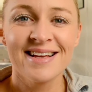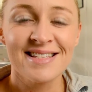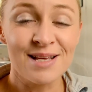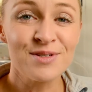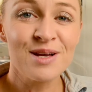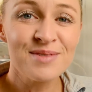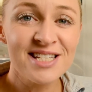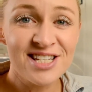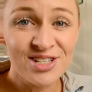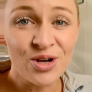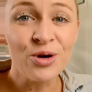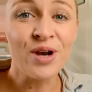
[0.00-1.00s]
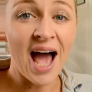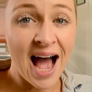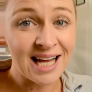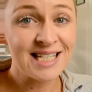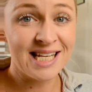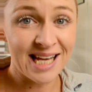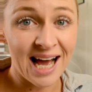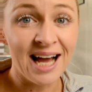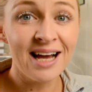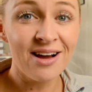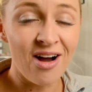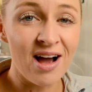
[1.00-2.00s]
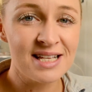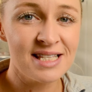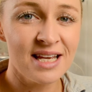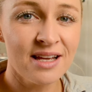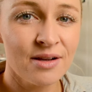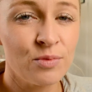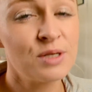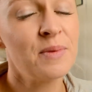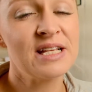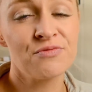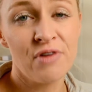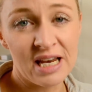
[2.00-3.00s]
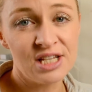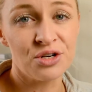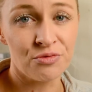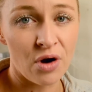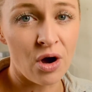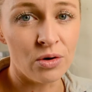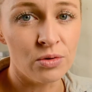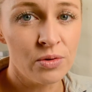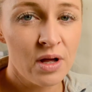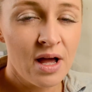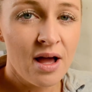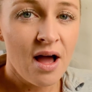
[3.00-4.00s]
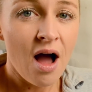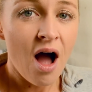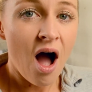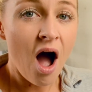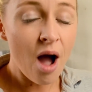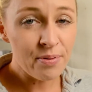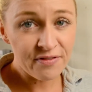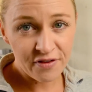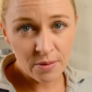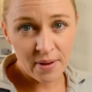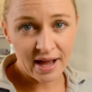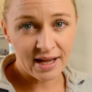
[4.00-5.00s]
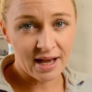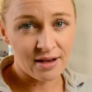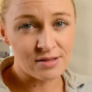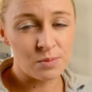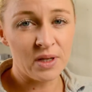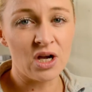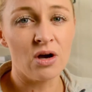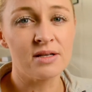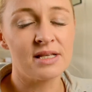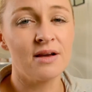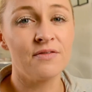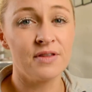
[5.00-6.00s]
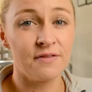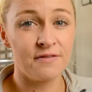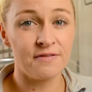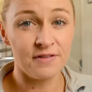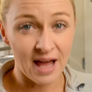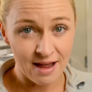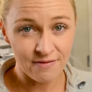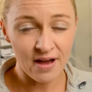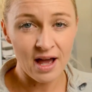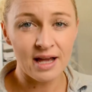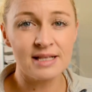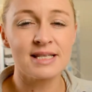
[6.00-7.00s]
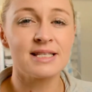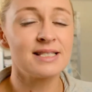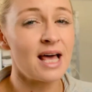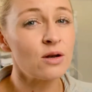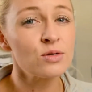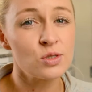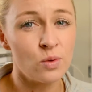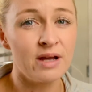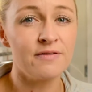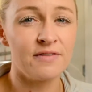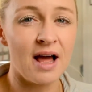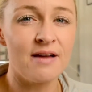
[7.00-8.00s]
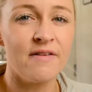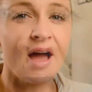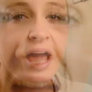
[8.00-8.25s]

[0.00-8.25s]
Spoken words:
Sometimes it's just called RTR icing, which means ready to roll. I prefer Bakel's because of the flavour. It's a subtle sweet flavour,